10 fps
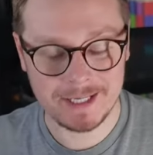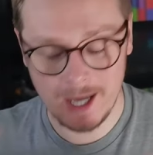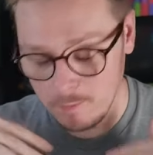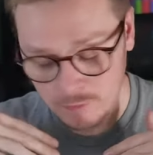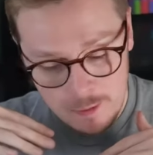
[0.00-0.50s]

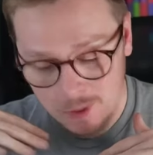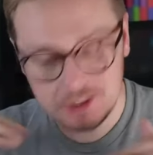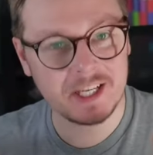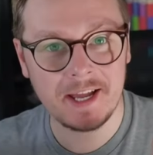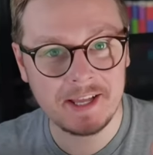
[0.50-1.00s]
I'm
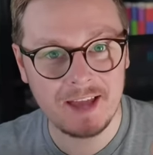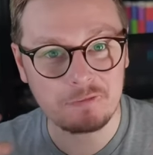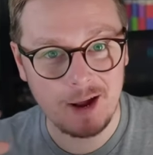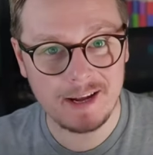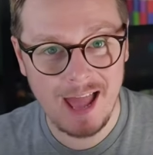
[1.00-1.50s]
rewatching it again
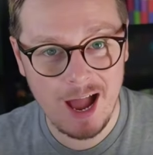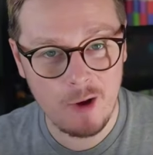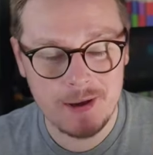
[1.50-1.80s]
right now.